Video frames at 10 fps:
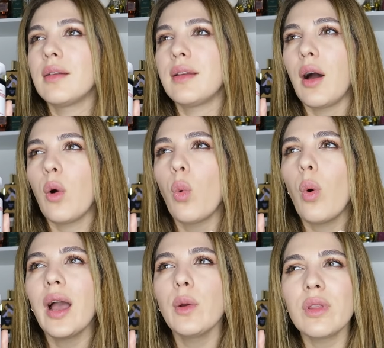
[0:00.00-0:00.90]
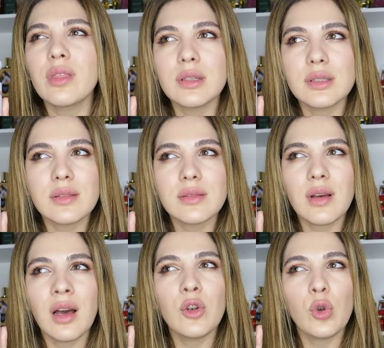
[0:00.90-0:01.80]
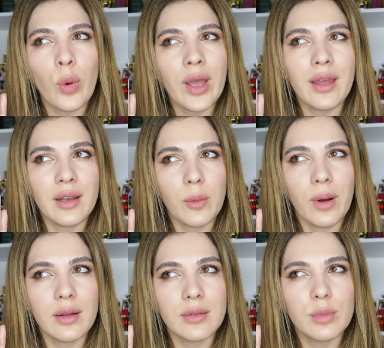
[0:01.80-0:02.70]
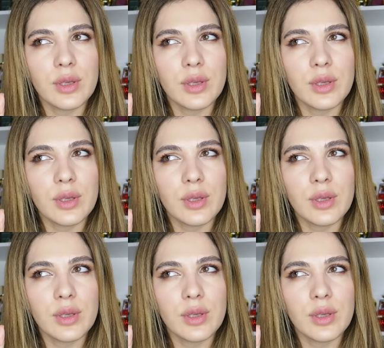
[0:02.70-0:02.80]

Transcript: Now, why would this annoy anyone?